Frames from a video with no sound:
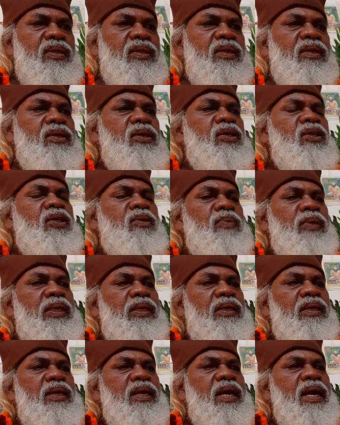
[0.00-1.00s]
Eat me.
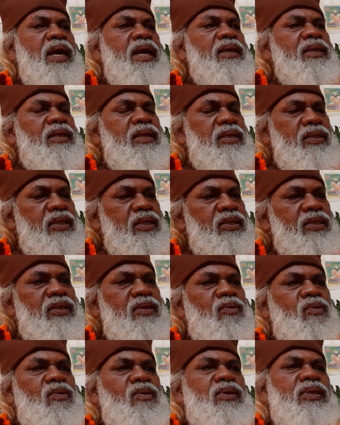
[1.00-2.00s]
And this
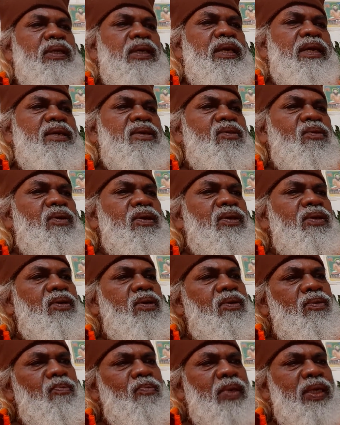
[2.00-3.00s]
old lion told,
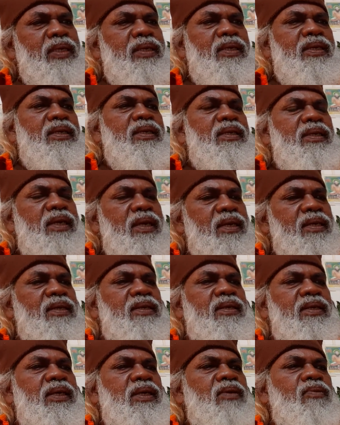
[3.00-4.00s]
you bloody
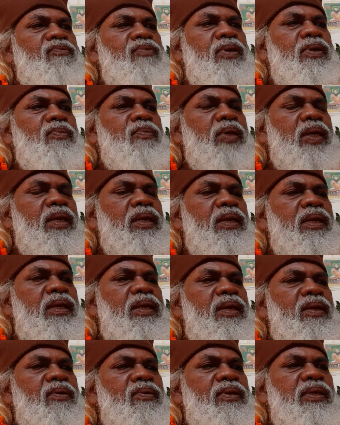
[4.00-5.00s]
young
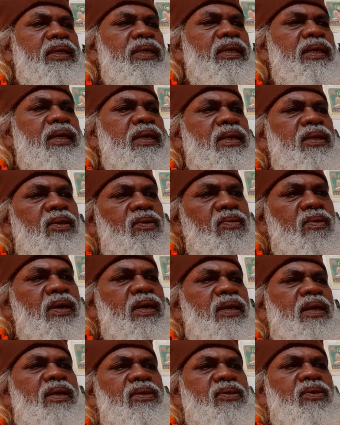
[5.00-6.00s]
female deer, you are
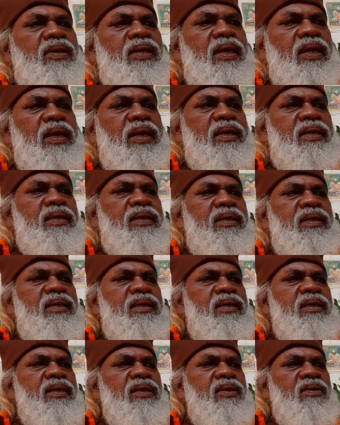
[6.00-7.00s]
also a lion.
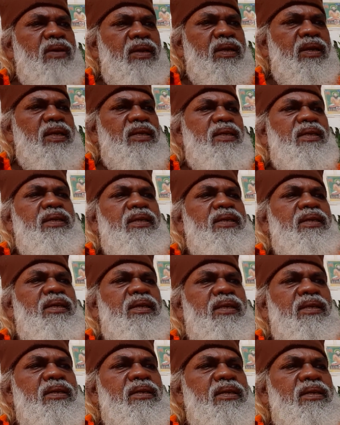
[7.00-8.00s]
You are not a
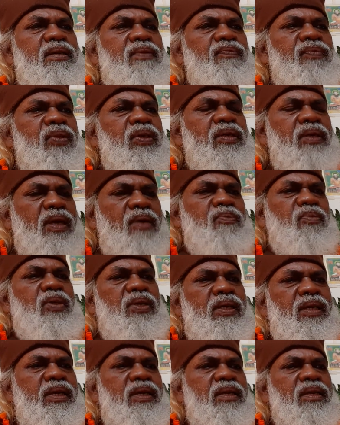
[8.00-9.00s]
deer. Come
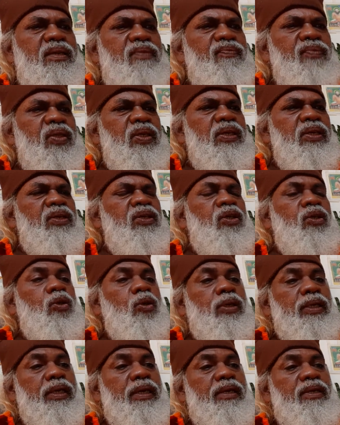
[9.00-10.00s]
here. It
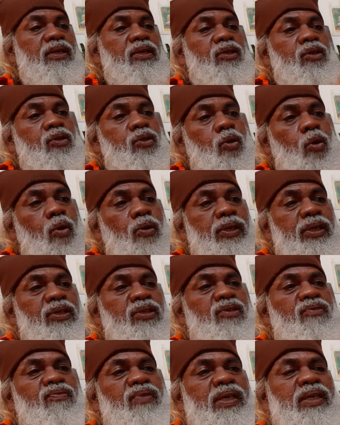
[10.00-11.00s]
took it and showed its
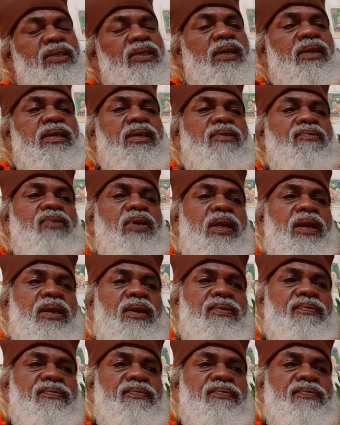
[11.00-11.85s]
face on a well.